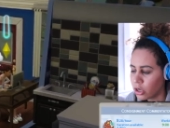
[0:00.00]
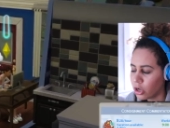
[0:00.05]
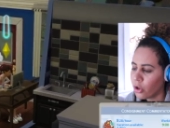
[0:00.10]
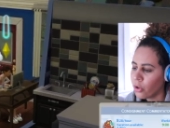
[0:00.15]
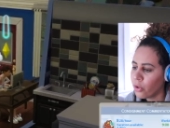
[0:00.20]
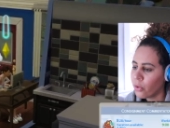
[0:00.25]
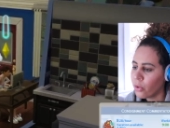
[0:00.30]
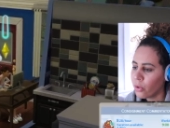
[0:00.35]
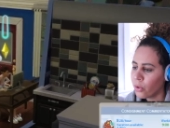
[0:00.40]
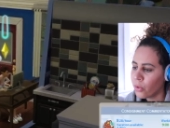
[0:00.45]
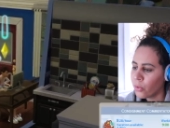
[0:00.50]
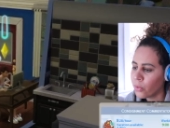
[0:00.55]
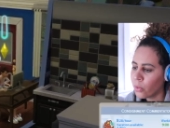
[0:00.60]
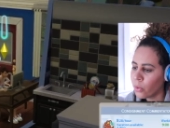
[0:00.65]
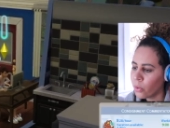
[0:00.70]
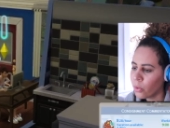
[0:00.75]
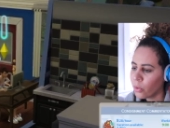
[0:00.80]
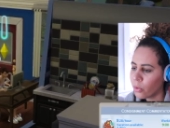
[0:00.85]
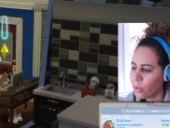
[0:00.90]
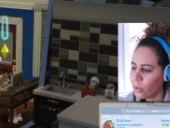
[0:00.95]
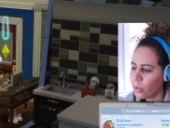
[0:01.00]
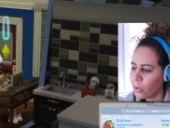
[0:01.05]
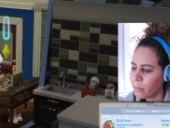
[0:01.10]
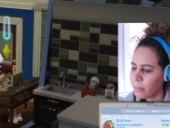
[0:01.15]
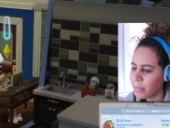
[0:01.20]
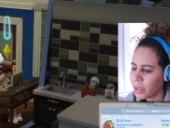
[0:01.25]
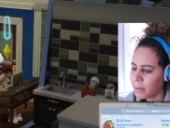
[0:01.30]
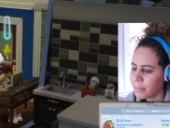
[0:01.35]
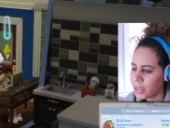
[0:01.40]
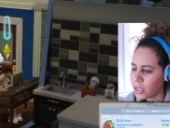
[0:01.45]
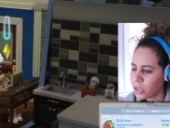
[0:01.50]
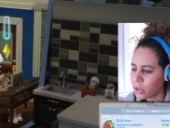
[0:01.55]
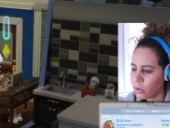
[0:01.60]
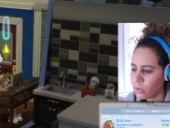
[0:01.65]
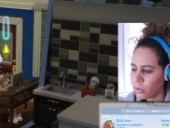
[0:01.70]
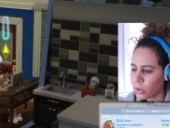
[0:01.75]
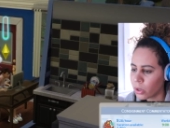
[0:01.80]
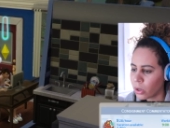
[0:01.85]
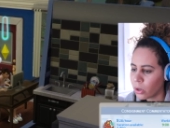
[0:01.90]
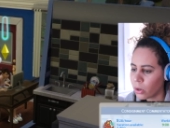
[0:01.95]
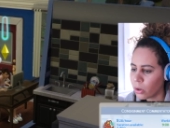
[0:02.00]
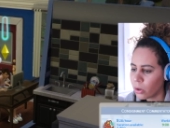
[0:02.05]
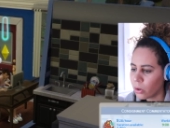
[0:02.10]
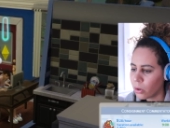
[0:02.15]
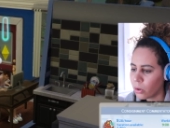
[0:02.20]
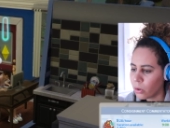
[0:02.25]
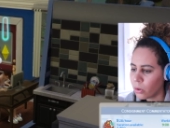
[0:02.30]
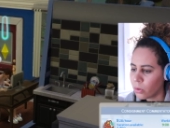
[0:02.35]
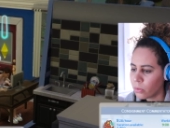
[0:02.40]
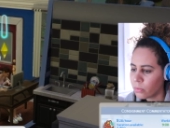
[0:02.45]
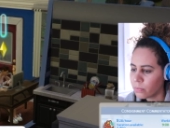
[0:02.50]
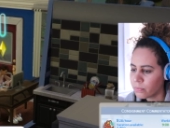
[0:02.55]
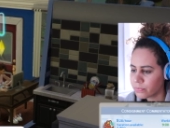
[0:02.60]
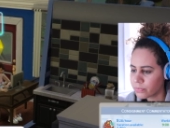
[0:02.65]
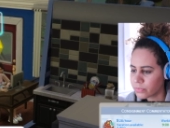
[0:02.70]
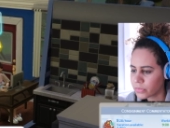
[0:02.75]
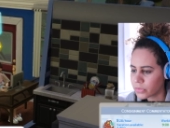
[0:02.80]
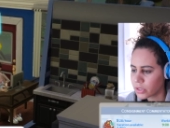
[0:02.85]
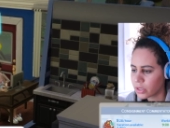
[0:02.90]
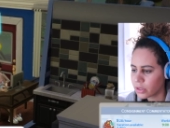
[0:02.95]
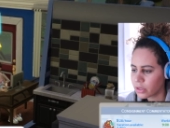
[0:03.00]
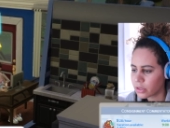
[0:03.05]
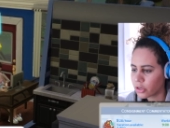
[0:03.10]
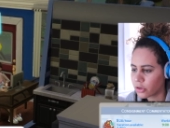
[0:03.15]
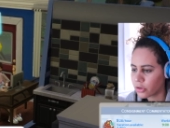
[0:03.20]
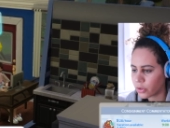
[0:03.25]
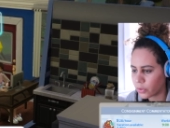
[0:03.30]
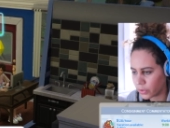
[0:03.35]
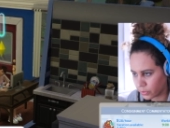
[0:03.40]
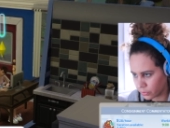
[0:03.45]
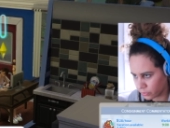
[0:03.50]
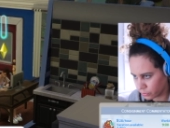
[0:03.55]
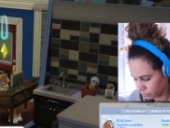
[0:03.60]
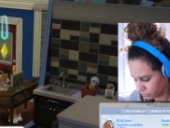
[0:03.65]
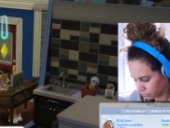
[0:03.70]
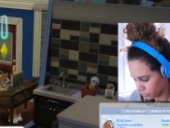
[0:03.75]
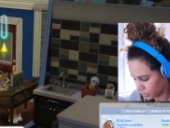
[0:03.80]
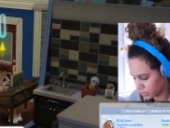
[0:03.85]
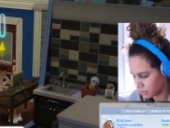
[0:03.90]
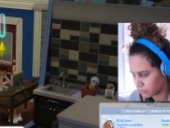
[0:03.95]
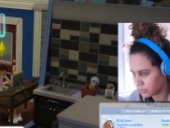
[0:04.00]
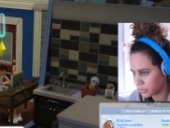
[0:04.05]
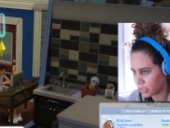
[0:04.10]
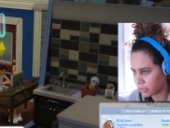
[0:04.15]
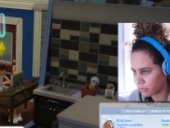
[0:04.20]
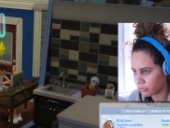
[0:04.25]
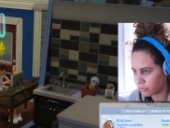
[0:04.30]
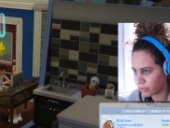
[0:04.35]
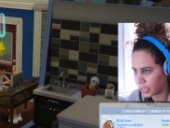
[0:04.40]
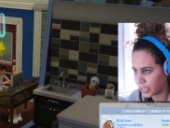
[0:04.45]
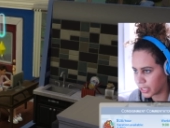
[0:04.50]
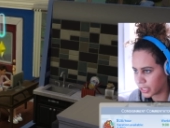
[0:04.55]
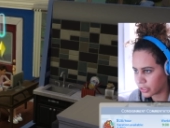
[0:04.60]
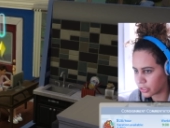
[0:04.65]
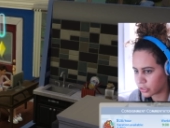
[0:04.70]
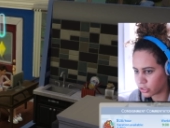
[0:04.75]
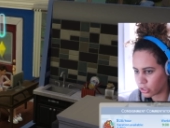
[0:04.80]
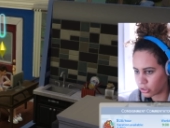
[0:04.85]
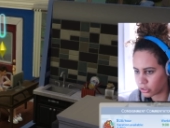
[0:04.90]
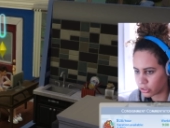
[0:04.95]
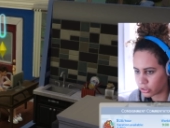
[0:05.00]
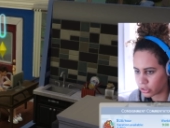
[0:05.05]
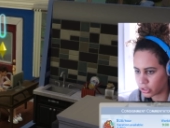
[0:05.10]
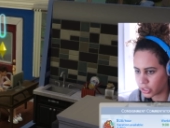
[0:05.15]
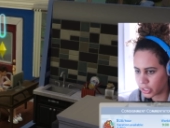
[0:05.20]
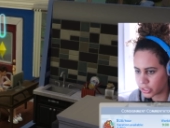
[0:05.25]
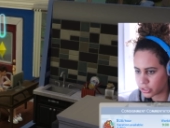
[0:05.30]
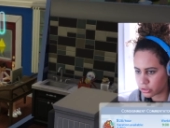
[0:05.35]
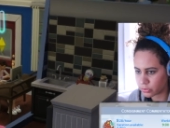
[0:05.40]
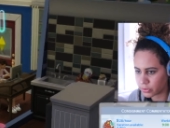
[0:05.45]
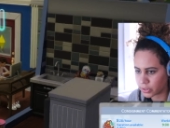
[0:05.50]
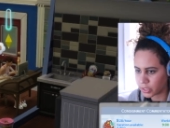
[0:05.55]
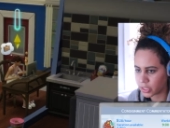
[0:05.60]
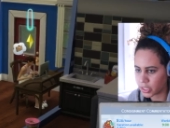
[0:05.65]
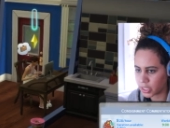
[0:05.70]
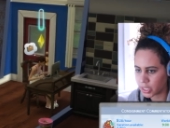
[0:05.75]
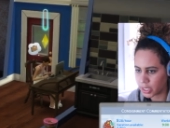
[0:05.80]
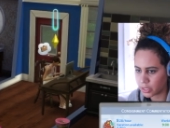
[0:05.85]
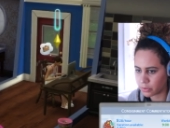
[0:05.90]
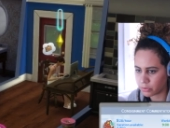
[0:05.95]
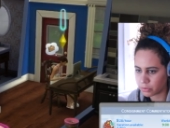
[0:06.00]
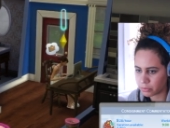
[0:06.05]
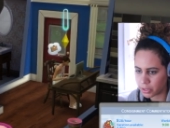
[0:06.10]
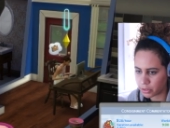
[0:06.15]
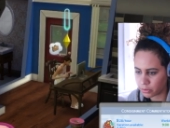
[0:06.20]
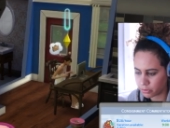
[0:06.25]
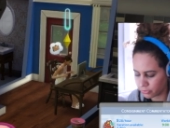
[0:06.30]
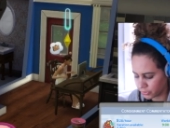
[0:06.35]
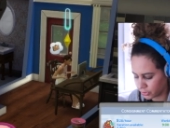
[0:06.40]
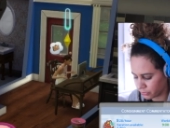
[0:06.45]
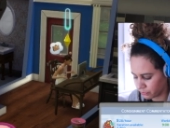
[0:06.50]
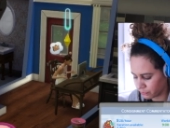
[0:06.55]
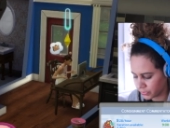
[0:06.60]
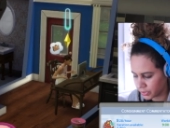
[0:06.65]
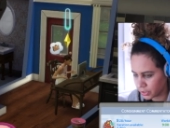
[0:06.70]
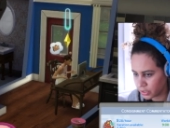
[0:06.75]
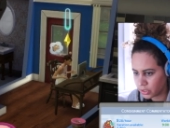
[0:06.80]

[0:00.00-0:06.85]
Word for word: Oh, baby Coco. Coco, once I'm done writing this article, I swear I will play with you.